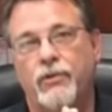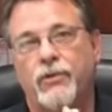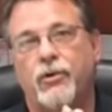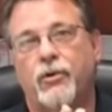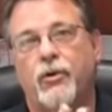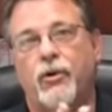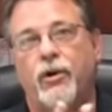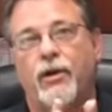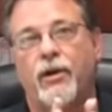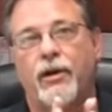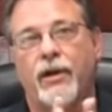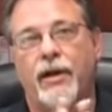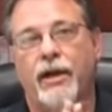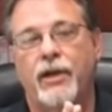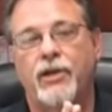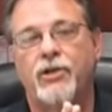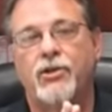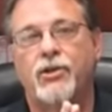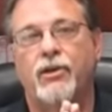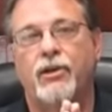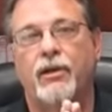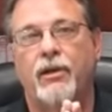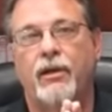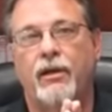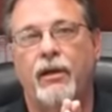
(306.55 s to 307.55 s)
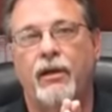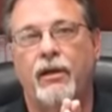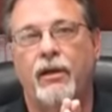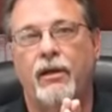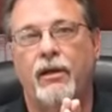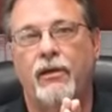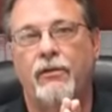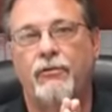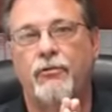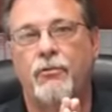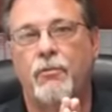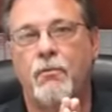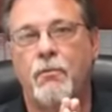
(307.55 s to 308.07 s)
So you can actually
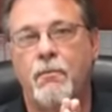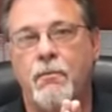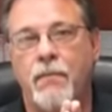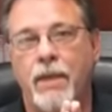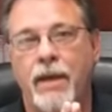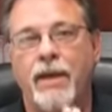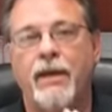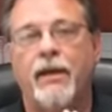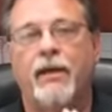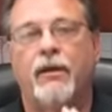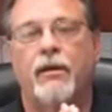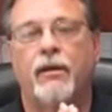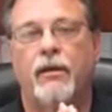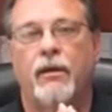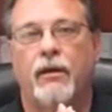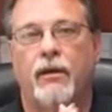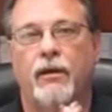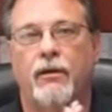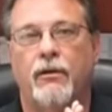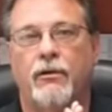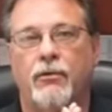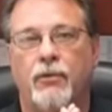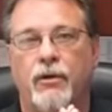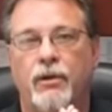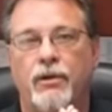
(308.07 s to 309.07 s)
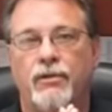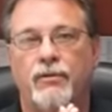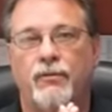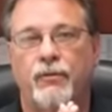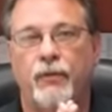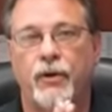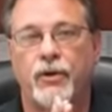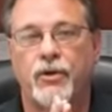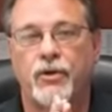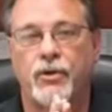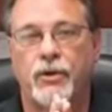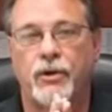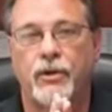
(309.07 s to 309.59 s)
dramatically increase
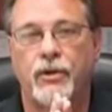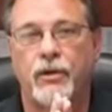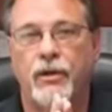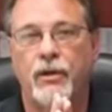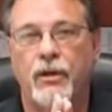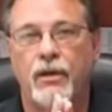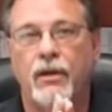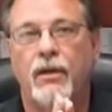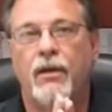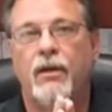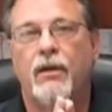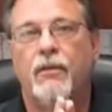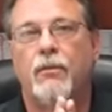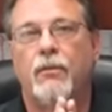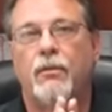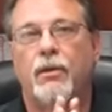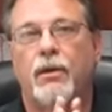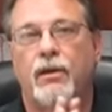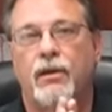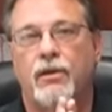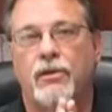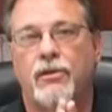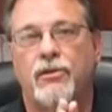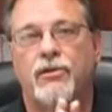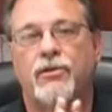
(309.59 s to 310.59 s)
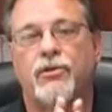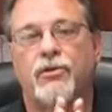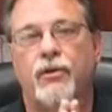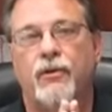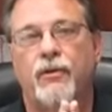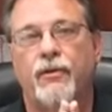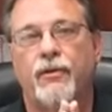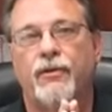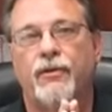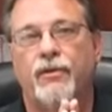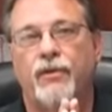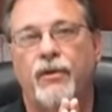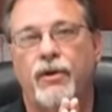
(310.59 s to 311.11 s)
friction because the
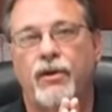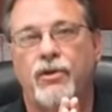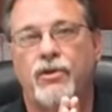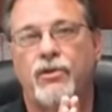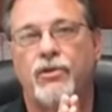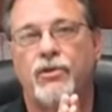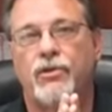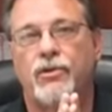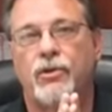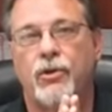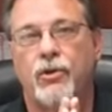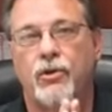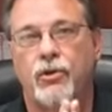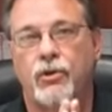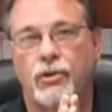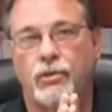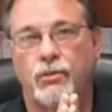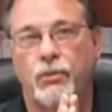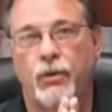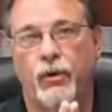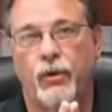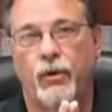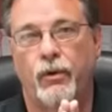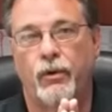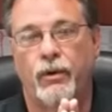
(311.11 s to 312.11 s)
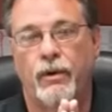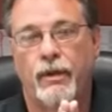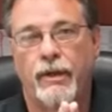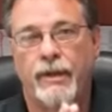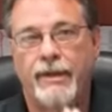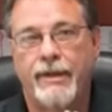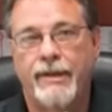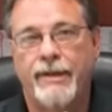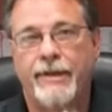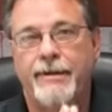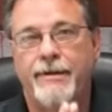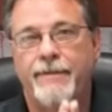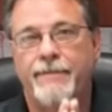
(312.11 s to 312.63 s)
surface finish is too smooth.
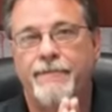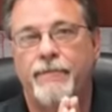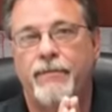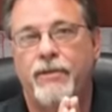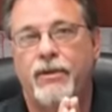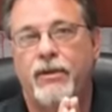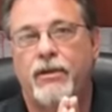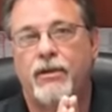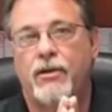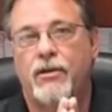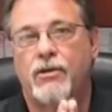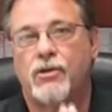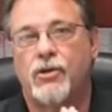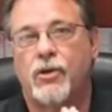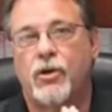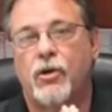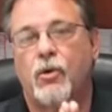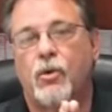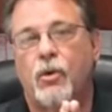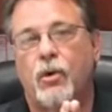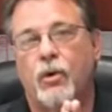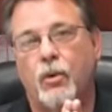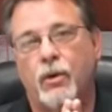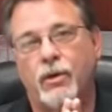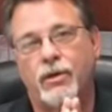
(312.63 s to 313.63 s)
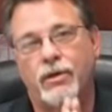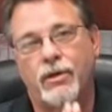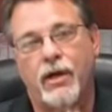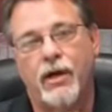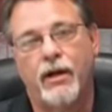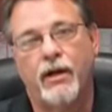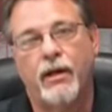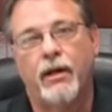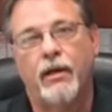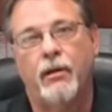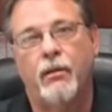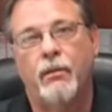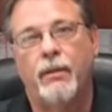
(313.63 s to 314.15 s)
So when we're
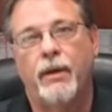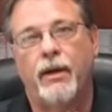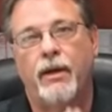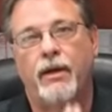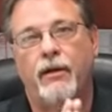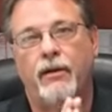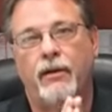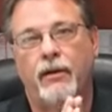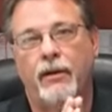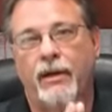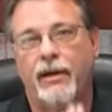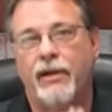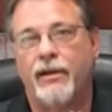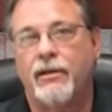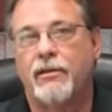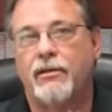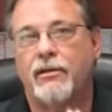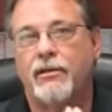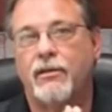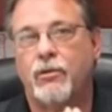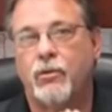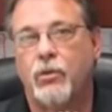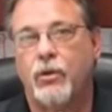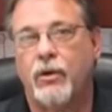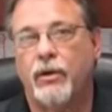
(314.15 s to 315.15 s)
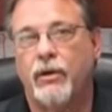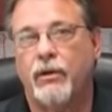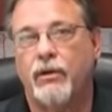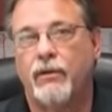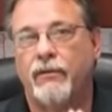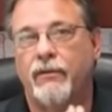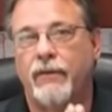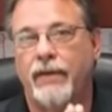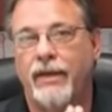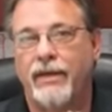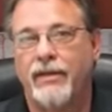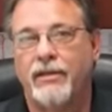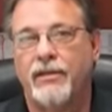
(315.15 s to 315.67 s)
talking about 8 to
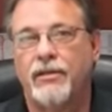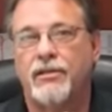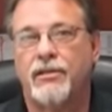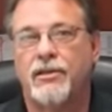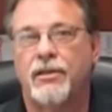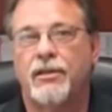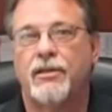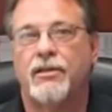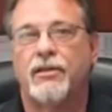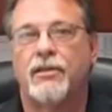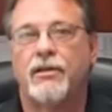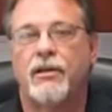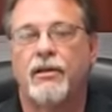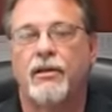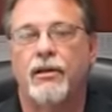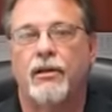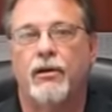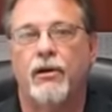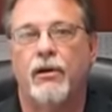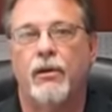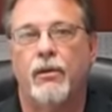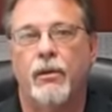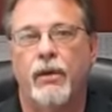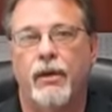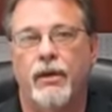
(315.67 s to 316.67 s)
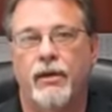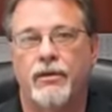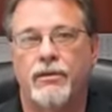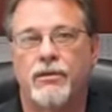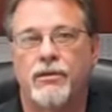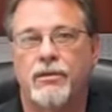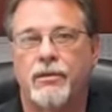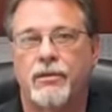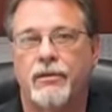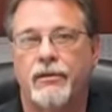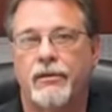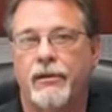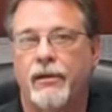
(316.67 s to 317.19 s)
12, 8 to 16
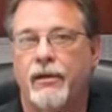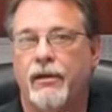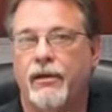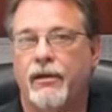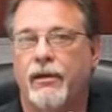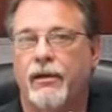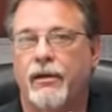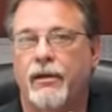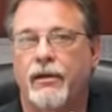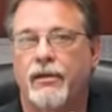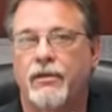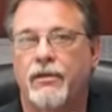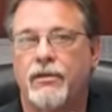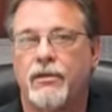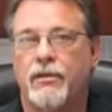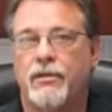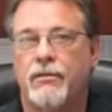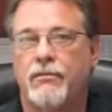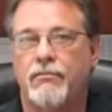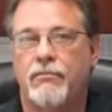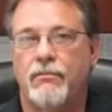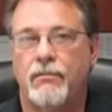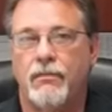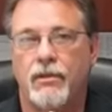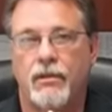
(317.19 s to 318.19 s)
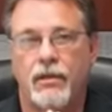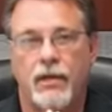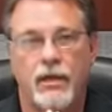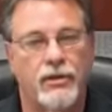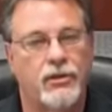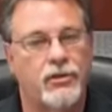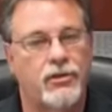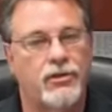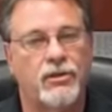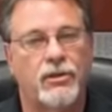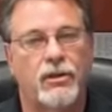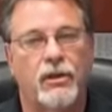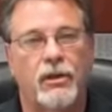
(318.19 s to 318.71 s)
RMS, it's
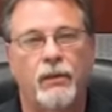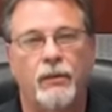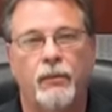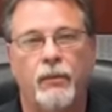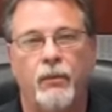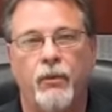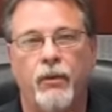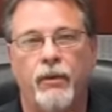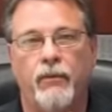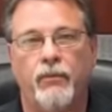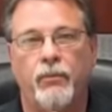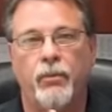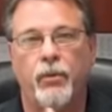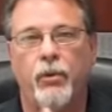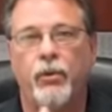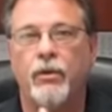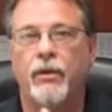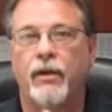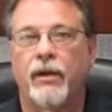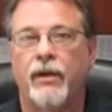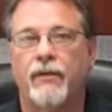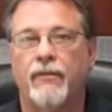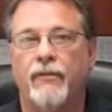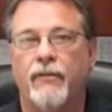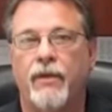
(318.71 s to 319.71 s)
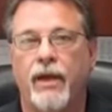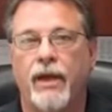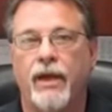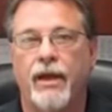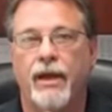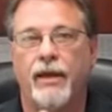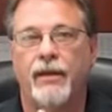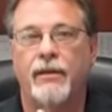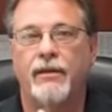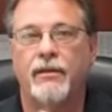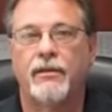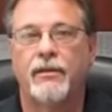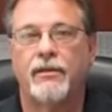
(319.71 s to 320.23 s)
not just a number we pulled out of the
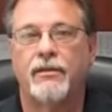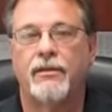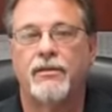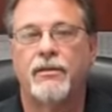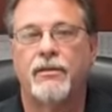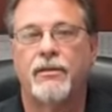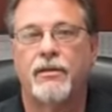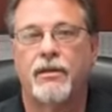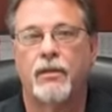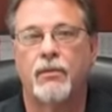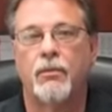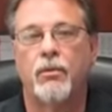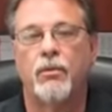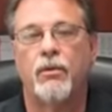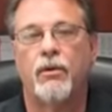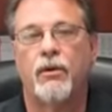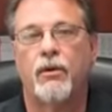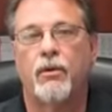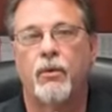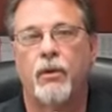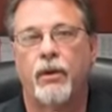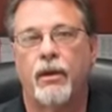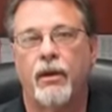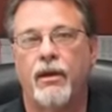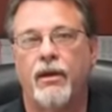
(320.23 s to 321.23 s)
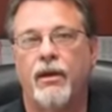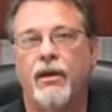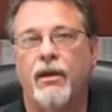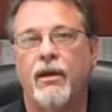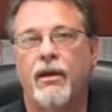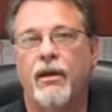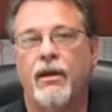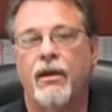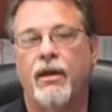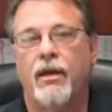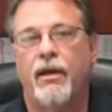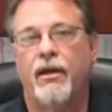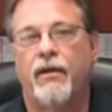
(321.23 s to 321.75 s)
hat. It's a number that we
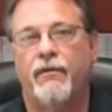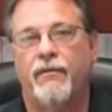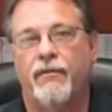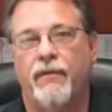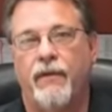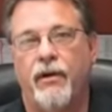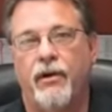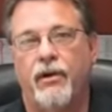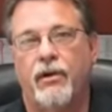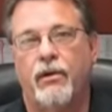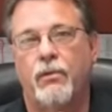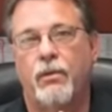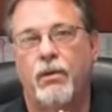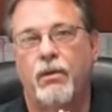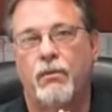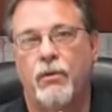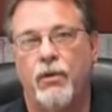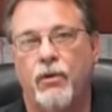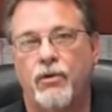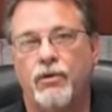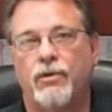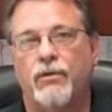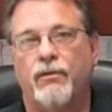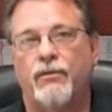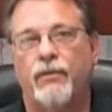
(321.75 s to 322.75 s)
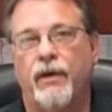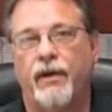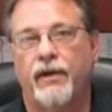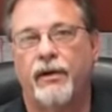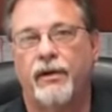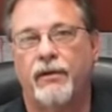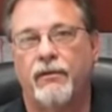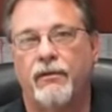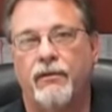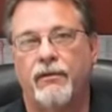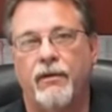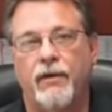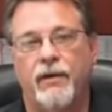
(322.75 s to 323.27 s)
have found to be most
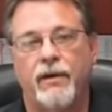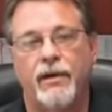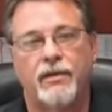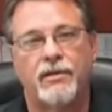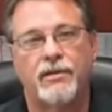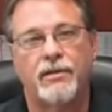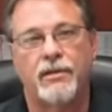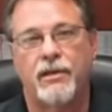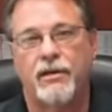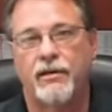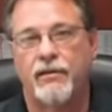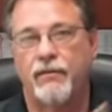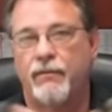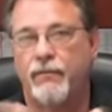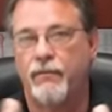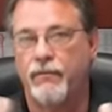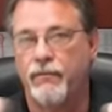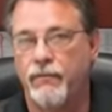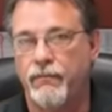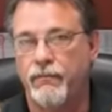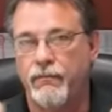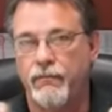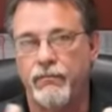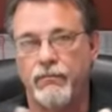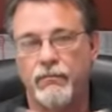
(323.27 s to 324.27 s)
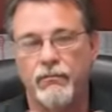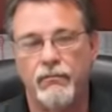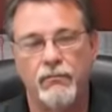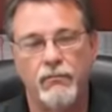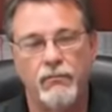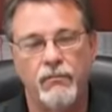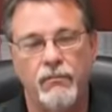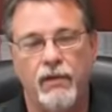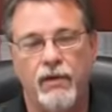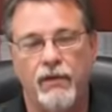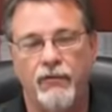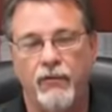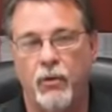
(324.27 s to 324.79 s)
effective, as have
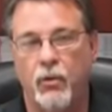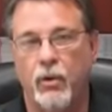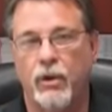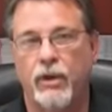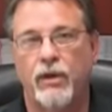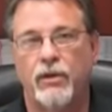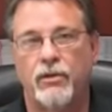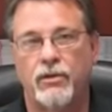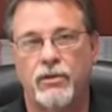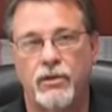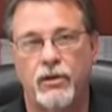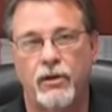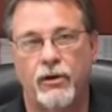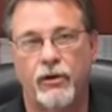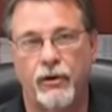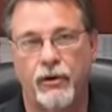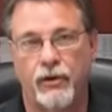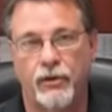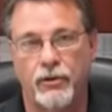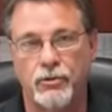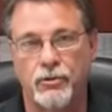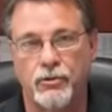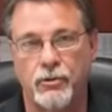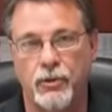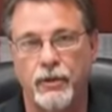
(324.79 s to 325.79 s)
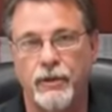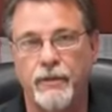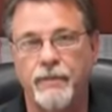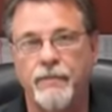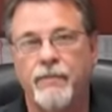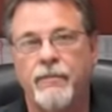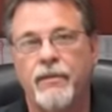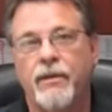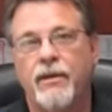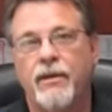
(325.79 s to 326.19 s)
everyone else in our industry.